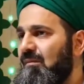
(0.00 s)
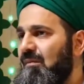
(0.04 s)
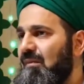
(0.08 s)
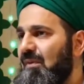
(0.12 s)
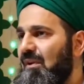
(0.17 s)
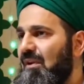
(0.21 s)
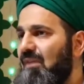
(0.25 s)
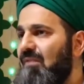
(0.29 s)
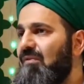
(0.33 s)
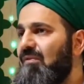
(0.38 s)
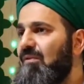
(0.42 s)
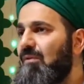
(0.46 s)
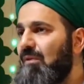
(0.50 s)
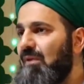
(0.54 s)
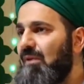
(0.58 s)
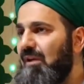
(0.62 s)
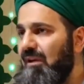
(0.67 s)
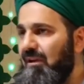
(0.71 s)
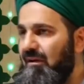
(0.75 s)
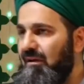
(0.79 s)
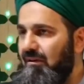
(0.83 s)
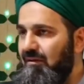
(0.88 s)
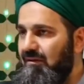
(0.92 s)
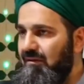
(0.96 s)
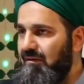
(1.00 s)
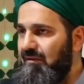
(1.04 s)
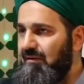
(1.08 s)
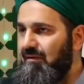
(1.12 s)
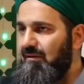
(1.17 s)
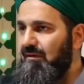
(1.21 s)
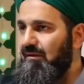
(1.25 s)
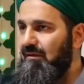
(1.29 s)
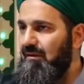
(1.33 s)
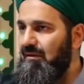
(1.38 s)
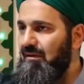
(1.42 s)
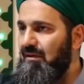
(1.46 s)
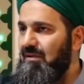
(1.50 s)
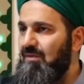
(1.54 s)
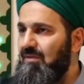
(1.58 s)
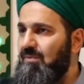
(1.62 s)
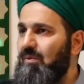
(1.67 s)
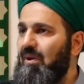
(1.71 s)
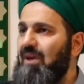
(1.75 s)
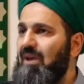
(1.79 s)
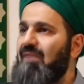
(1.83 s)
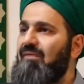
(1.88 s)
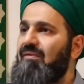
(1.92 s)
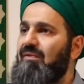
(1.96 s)
If you're in this
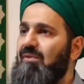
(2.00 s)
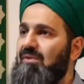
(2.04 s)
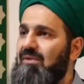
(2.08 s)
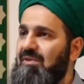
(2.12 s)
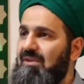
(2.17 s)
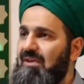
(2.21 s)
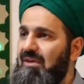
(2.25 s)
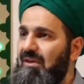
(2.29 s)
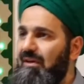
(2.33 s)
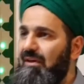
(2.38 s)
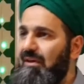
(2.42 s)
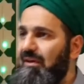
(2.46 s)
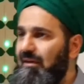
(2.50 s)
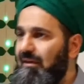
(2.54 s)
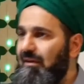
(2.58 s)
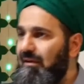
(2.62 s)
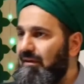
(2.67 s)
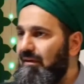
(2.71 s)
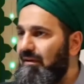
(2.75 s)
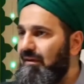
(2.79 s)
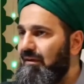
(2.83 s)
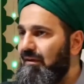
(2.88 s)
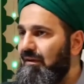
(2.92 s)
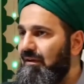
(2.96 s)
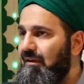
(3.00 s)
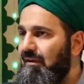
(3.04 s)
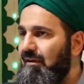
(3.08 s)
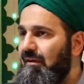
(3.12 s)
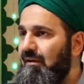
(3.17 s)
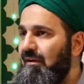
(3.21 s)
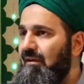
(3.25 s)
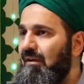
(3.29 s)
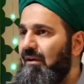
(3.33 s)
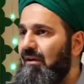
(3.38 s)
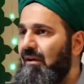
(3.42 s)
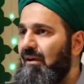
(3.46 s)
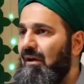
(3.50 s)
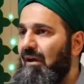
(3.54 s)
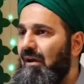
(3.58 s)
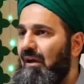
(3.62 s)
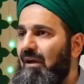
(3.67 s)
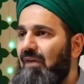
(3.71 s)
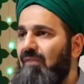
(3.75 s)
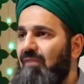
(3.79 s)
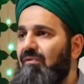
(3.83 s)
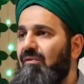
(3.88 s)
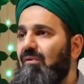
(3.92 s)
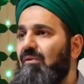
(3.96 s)
way for seeing
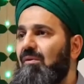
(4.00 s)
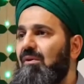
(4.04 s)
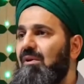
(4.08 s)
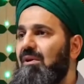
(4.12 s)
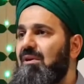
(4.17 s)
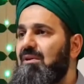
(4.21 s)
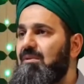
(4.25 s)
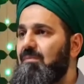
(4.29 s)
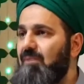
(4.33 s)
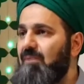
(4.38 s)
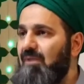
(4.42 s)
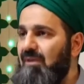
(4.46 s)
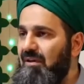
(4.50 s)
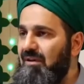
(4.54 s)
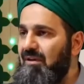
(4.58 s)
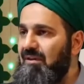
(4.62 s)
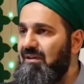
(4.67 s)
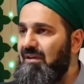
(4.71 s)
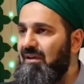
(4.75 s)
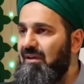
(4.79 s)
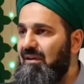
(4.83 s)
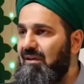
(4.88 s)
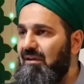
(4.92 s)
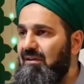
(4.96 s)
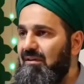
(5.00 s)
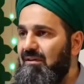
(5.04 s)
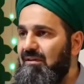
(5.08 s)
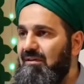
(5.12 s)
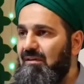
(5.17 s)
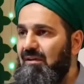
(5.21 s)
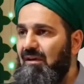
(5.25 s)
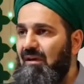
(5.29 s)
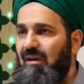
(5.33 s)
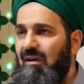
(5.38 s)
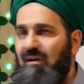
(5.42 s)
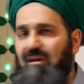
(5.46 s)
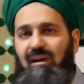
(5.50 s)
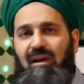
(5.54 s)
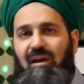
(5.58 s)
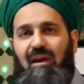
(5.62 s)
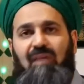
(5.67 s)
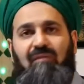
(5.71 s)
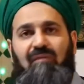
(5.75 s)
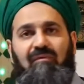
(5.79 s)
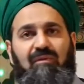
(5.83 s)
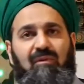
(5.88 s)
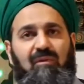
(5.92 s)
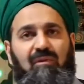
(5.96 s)
and for experiencing
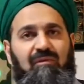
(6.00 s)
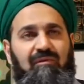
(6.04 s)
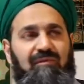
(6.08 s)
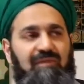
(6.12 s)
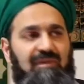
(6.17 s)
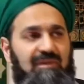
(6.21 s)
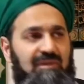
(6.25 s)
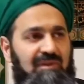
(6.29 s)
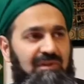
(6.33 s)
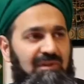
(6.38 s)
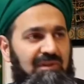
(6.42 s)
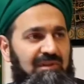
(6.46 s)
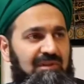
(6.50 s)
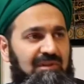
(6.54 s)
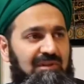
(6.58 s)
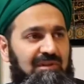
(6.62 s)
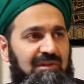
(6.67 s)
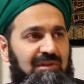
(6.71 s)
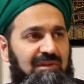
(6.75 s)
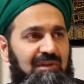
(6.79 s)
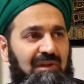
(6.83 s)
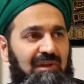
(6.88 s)
and for visions